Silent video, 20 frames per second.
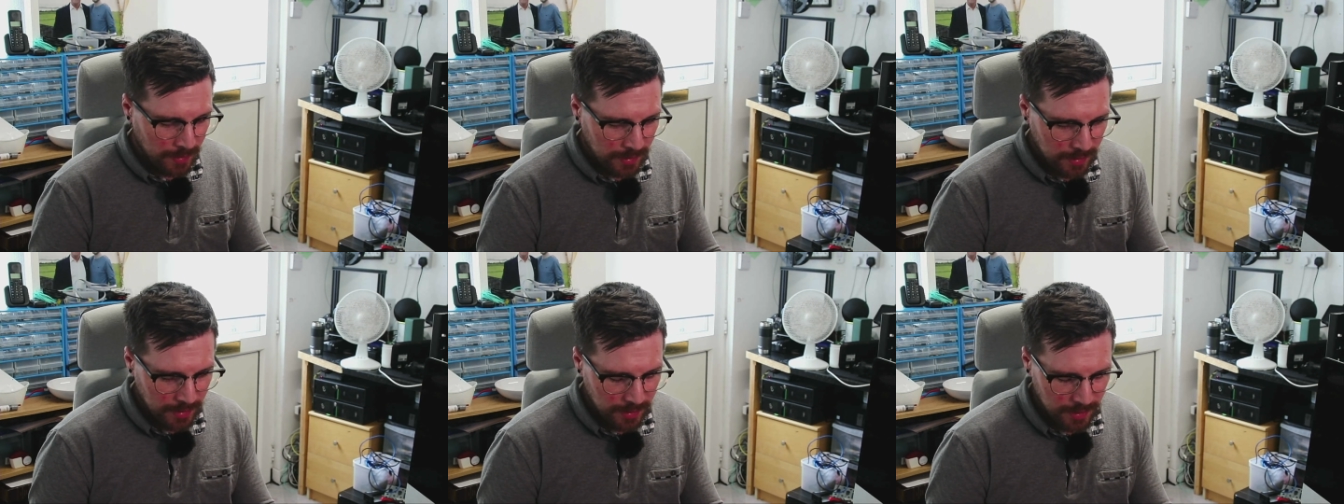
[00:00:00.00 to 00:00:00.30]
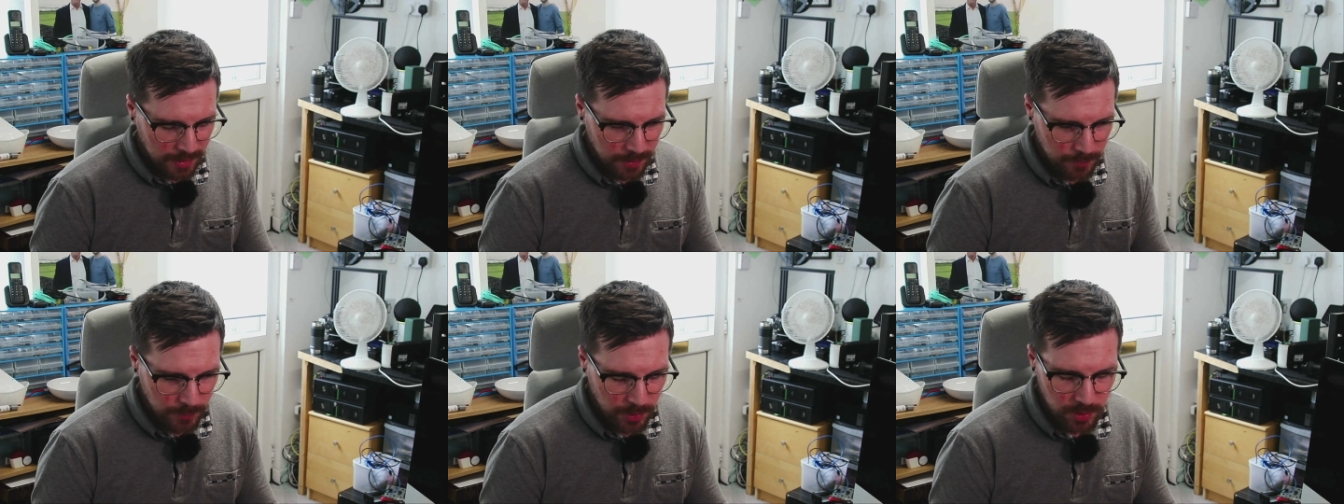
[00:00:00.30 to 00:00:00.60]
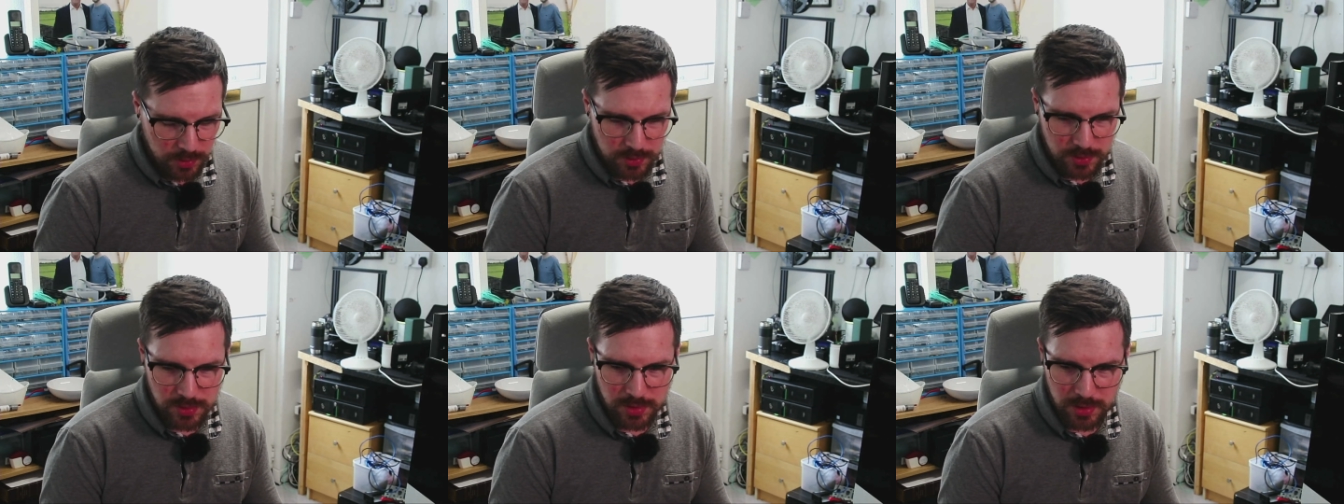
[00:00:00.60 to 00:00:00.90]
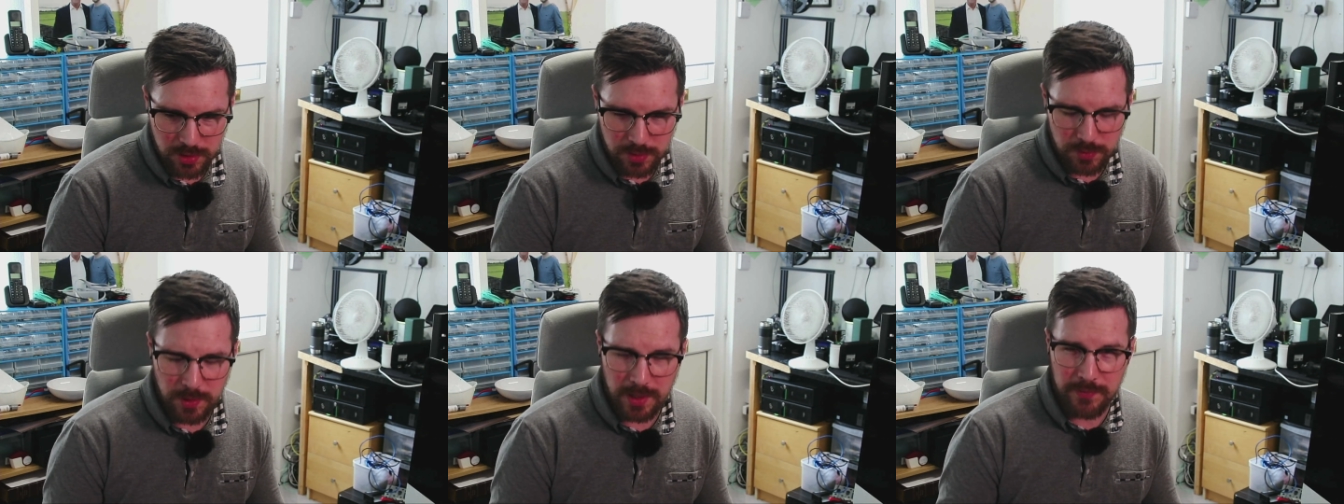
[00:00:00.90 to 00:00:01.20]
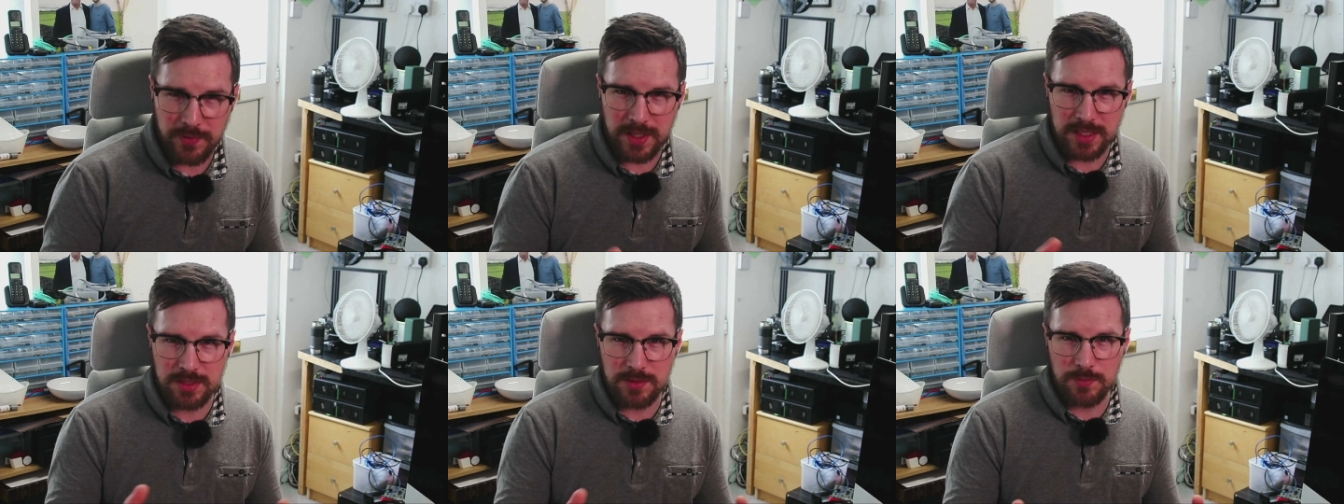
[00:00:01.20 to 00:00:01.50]
um, also, I've
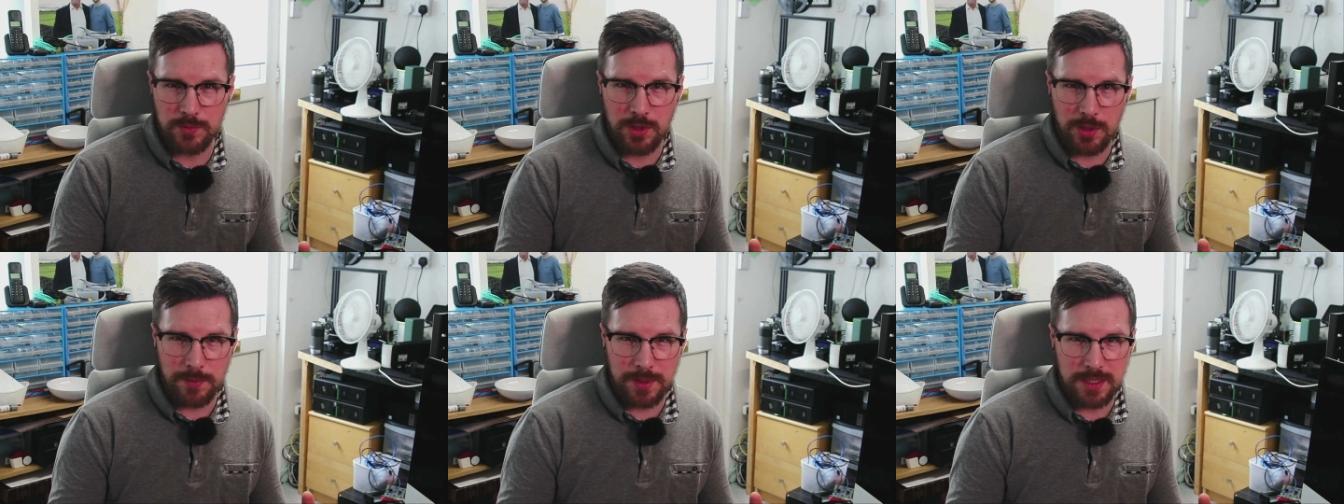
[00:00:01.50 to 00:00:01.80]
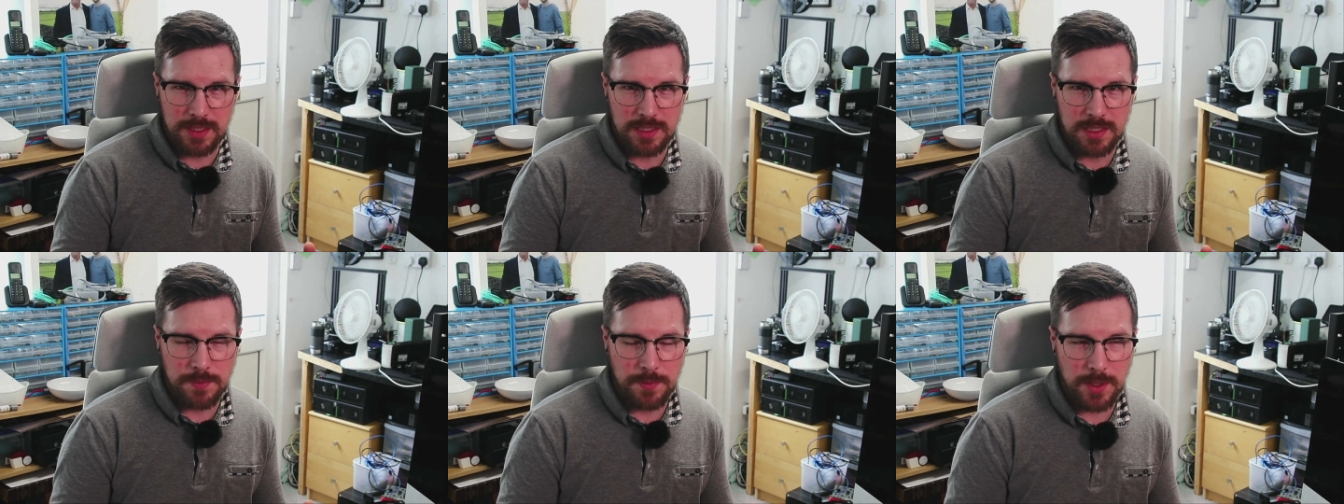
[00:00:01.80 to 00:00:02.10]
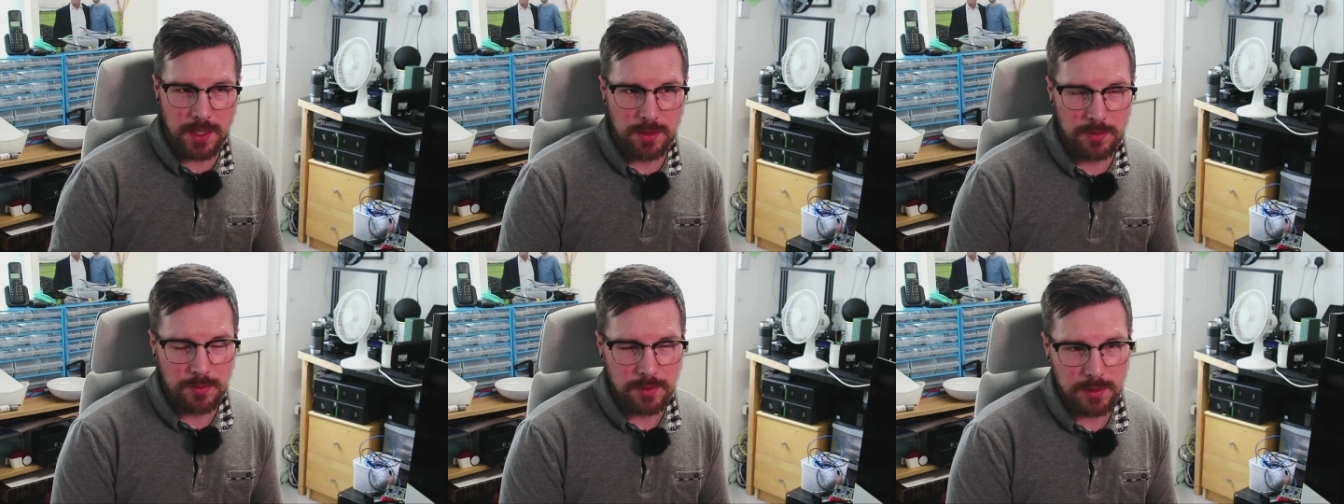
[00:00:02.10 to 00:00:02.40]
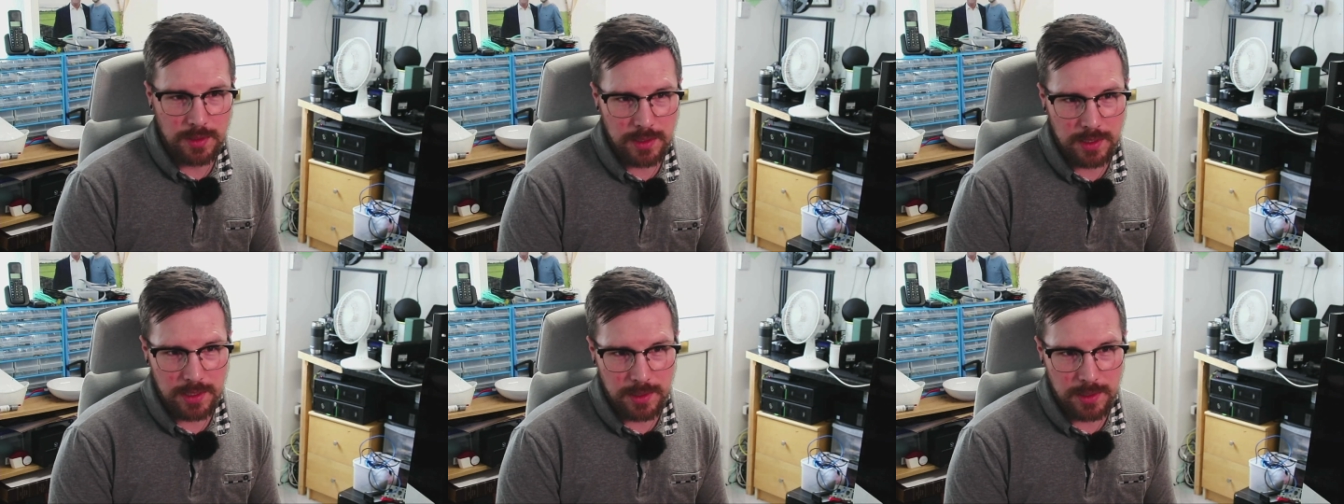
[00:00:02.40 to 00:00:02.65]
had some comments about uh,